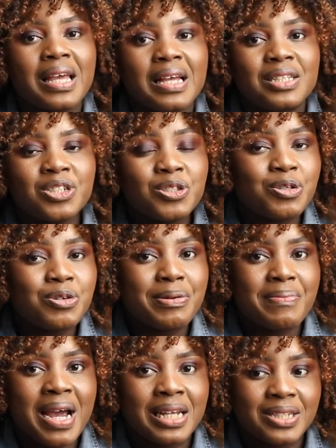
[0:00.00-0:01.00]
Just to
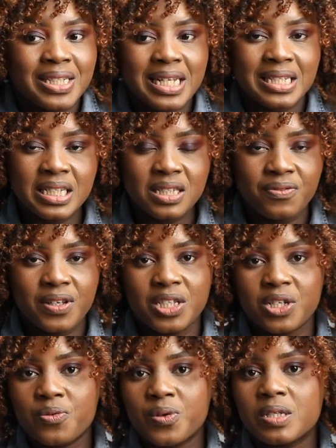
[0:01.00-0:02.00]
remind you that this
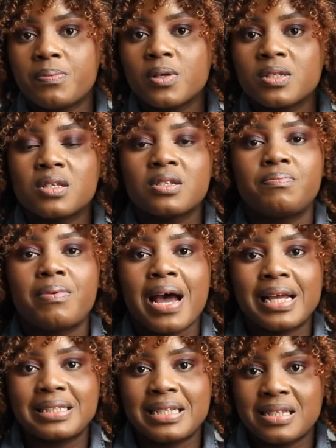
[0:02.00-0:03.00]
video was sponsored
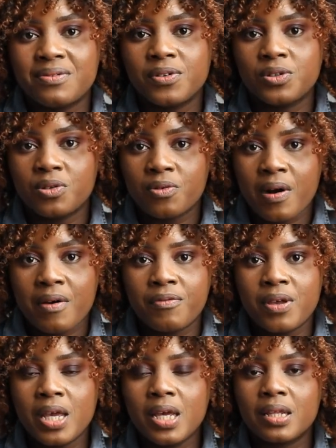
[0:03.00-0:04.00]
by Tis
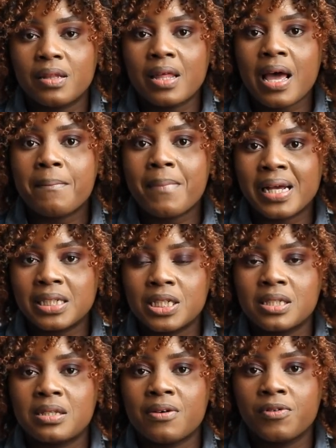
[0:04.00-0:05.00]
Photography. They are
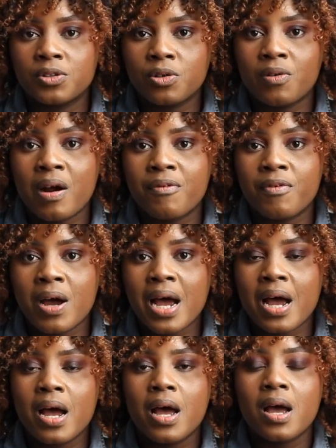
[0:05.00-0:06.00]
Manchester photographer
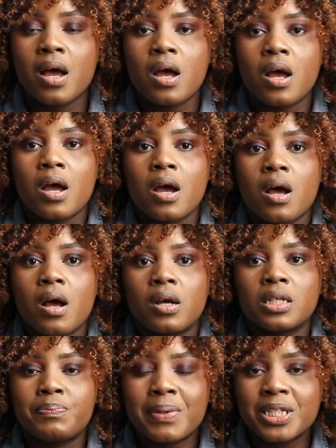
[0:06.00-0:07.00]

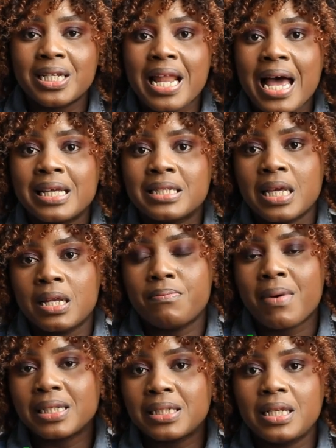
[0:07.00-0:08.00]
specialized in
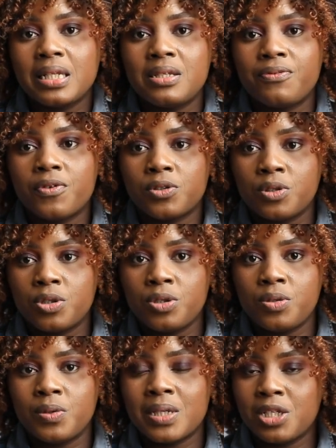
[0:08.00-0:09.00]
maternity photo
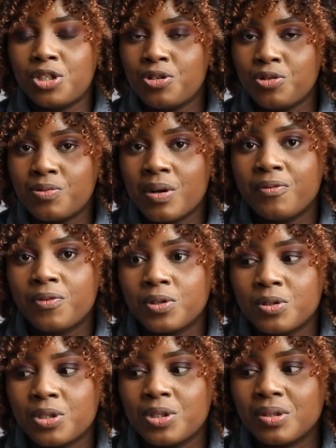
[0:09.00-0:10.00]
shoots and children
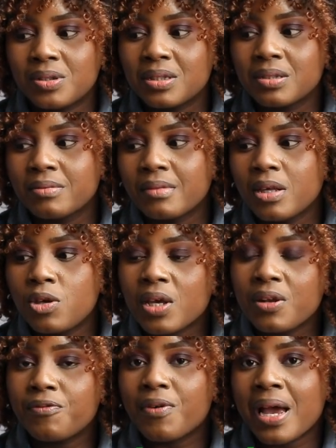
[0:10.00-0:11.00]
photo shoots. You
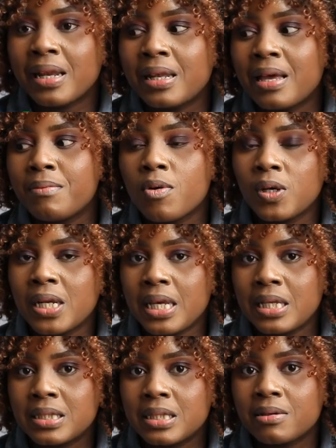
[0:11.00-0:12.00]
can find them on
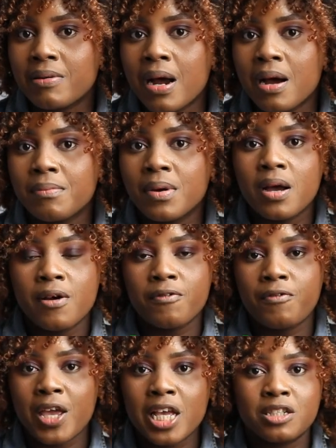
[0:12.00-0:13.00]
Instagram,
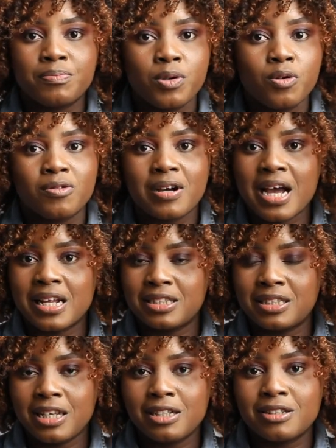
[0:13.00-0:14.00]
Facebook, and
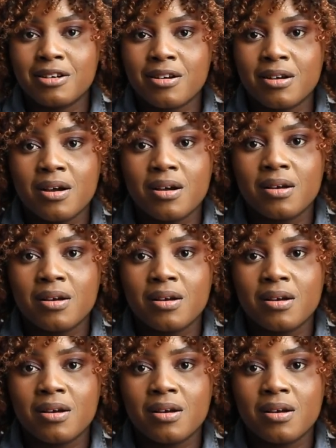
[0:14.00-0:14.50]
TikTok.